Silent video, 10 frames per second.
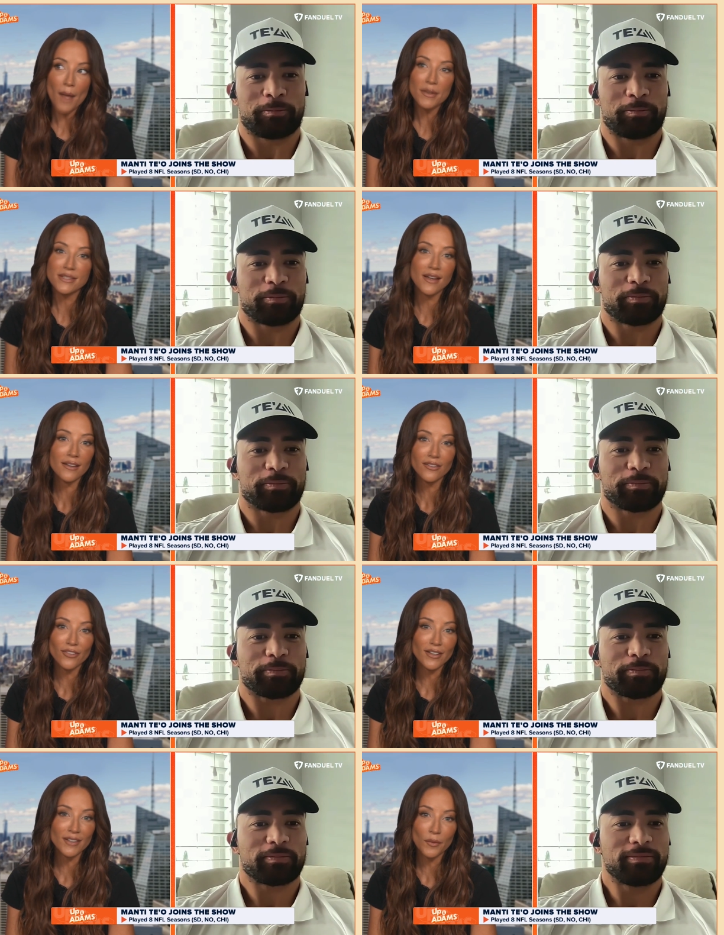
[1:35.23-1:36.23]
Speaker 1: I miss you on the
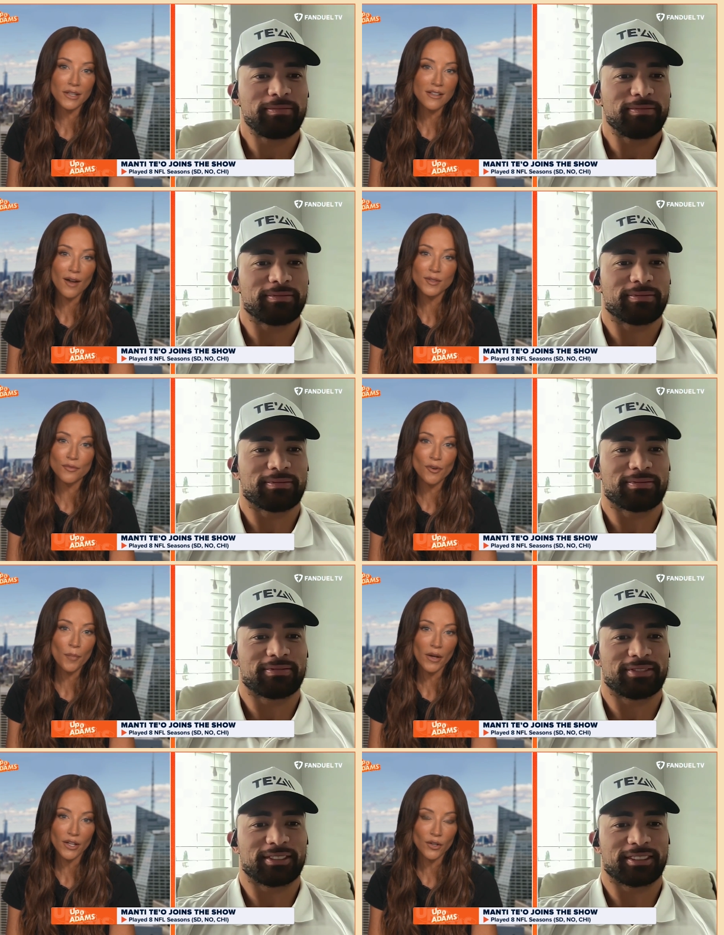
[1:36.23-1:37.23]
field. I want to talk some
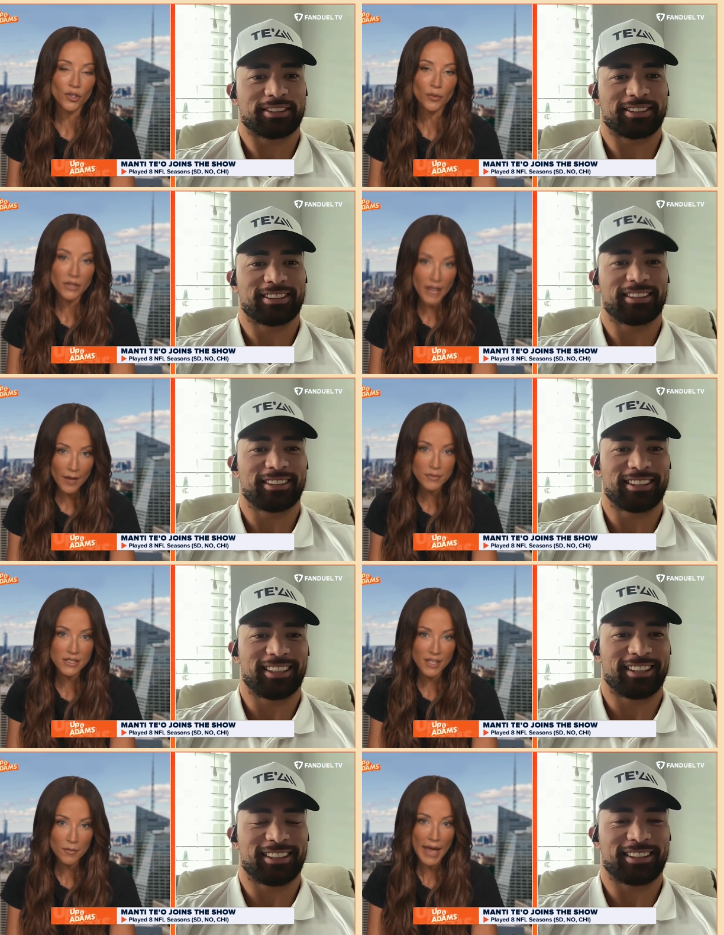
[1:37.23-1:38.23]
football here. You were named a
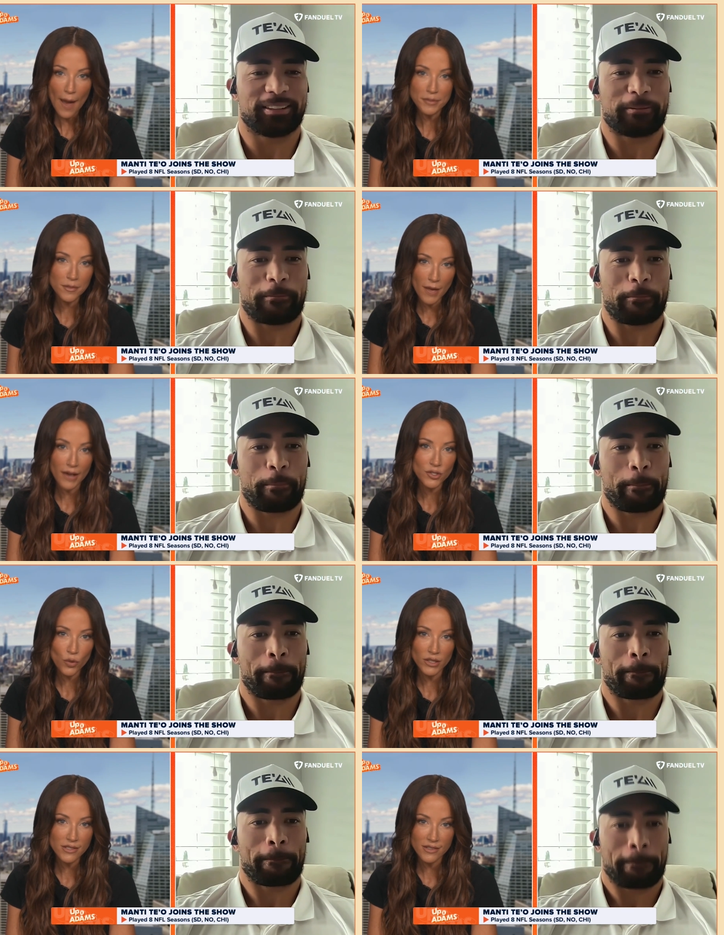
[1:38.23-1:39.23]
team captain back in
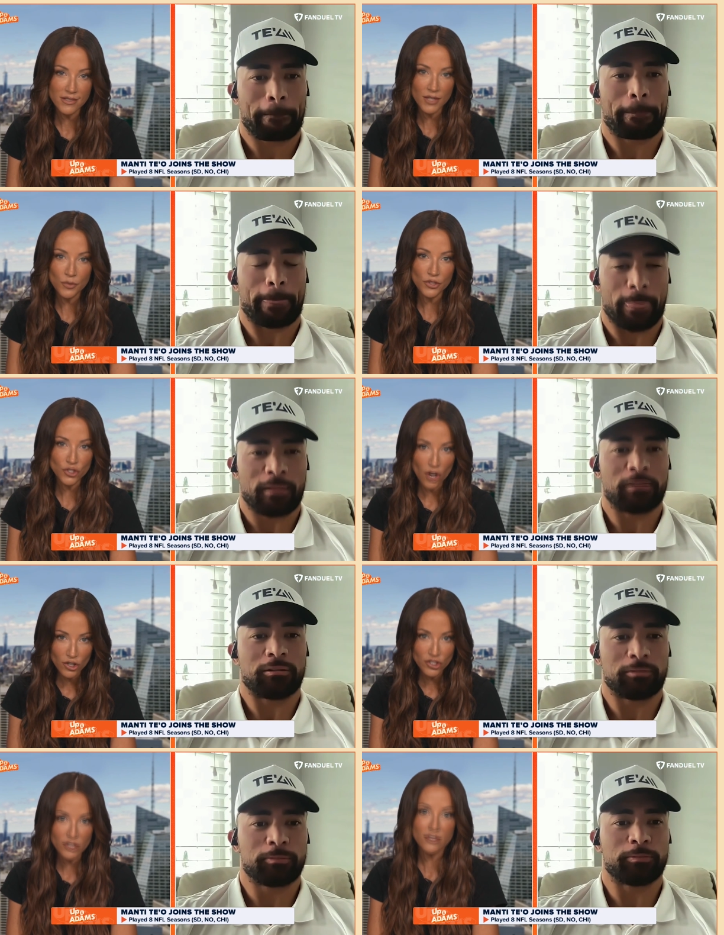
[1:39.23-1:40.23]
2016 with the
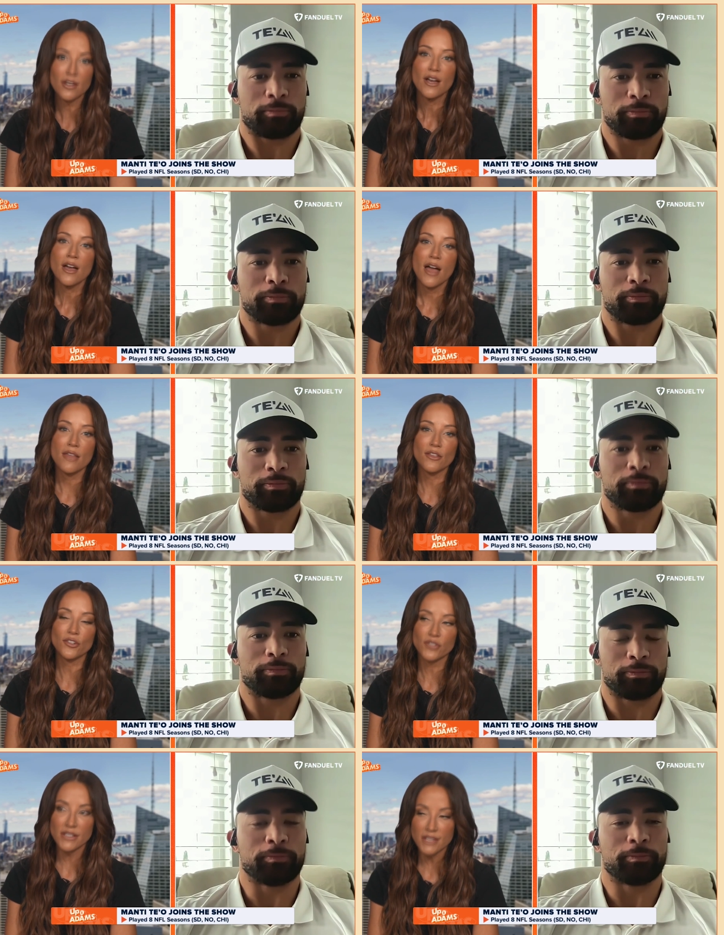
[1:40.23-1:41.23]
Chargers, and then
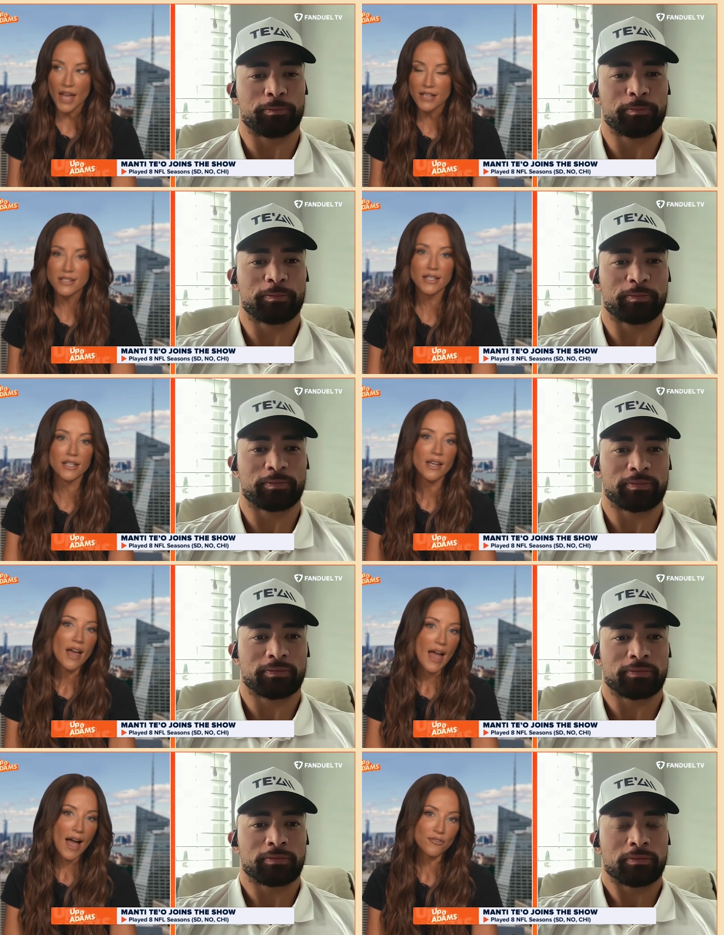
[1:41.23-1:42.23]
your season mm -hmm. ended
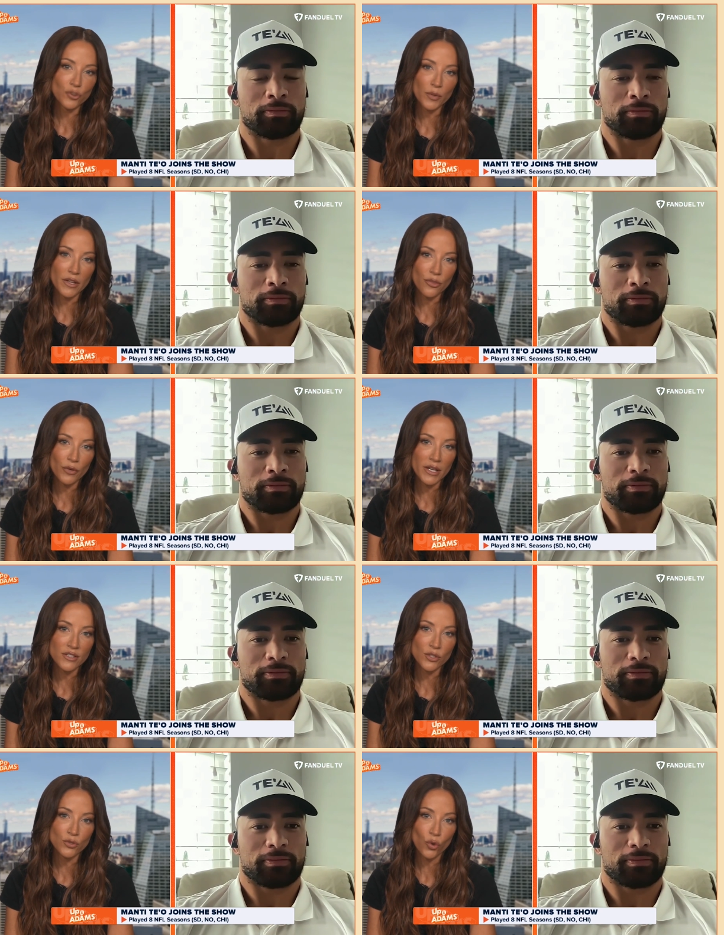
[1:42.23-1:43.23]
after week three
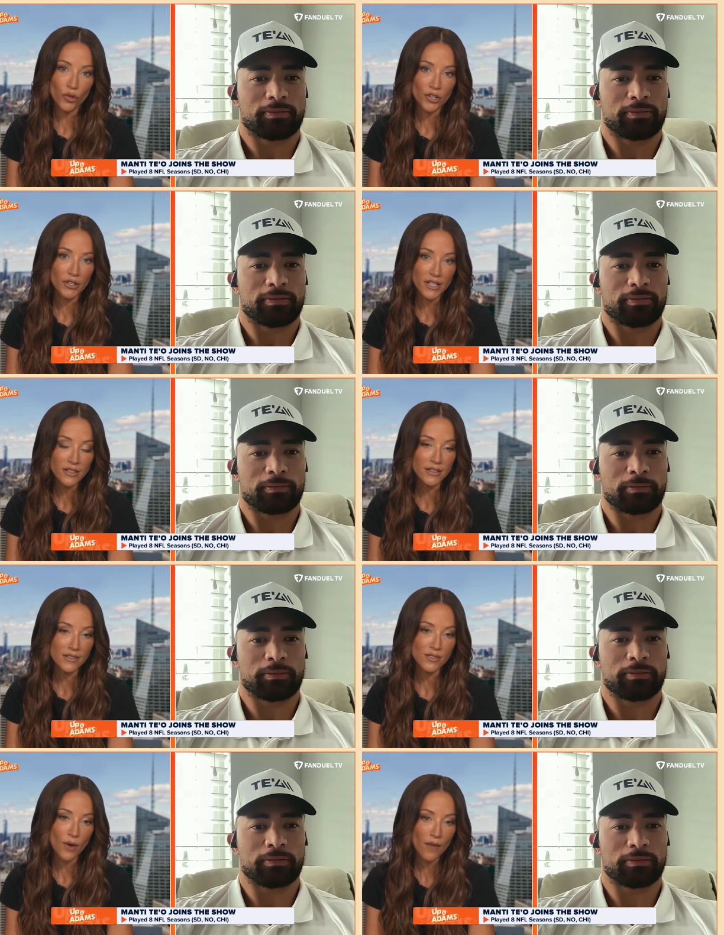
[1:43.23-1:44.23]
because you tore your
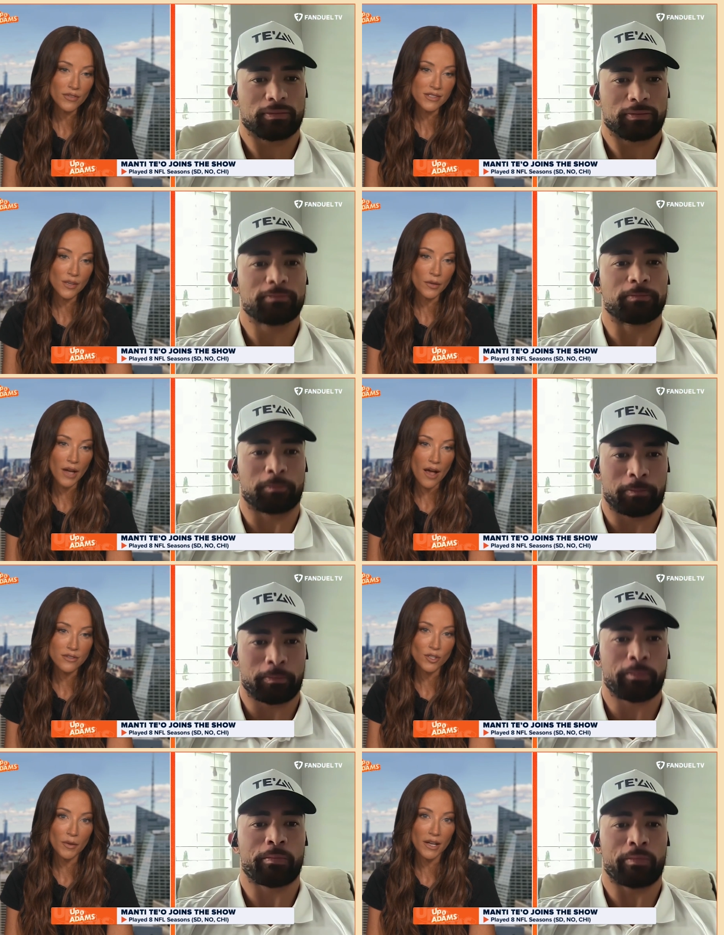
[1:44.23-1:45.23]
Achilles. So obviously, I want to mm -hmm.
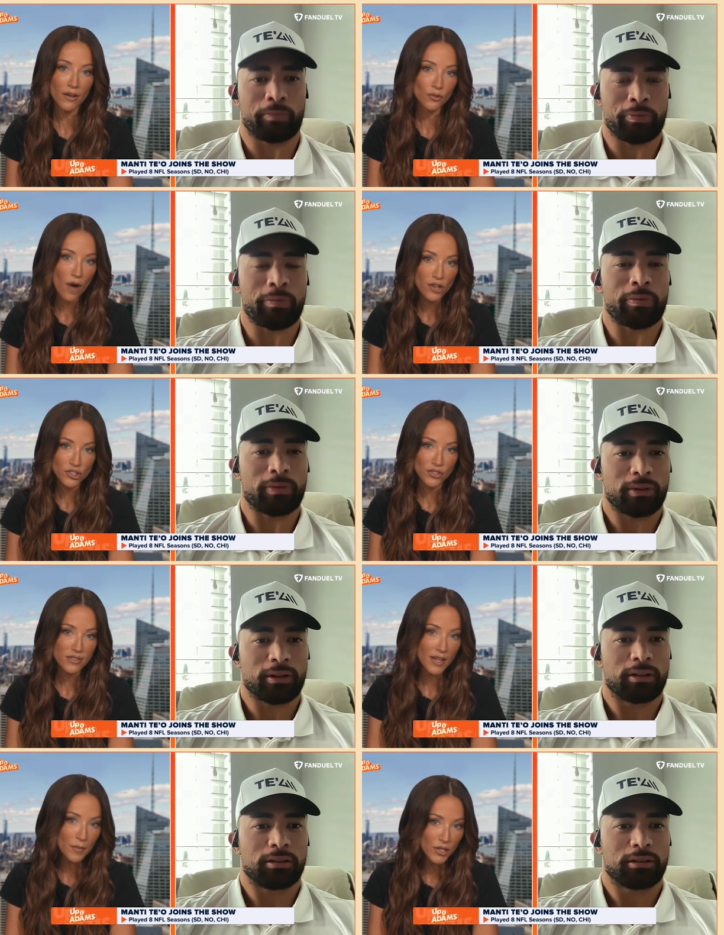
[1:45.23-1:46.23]
ask mm-hmm. you about Aaron Rodgers.
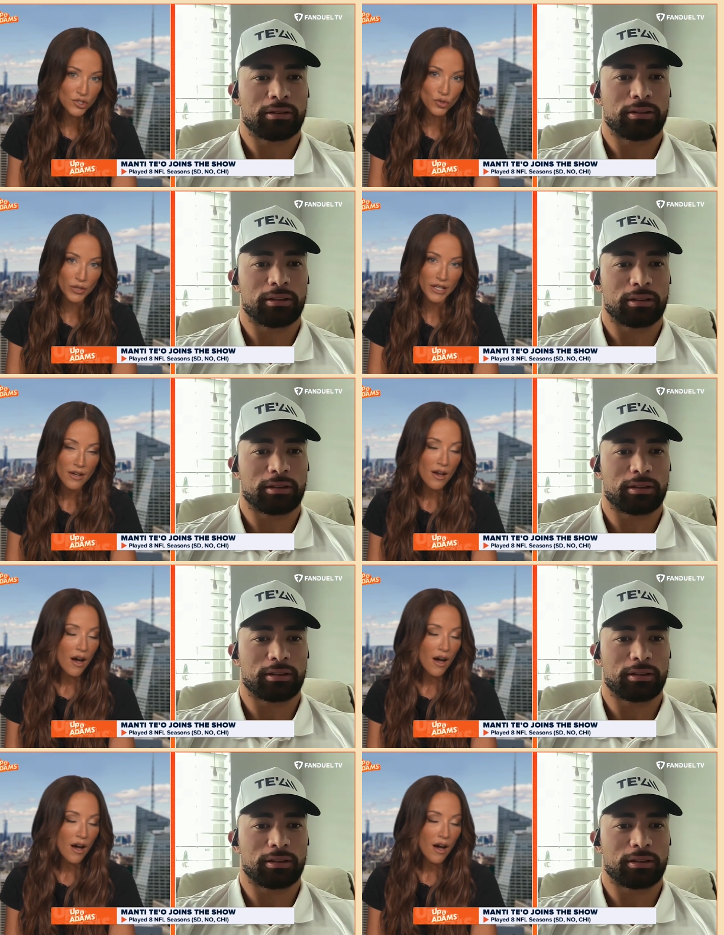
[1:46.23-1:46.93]
Same injury,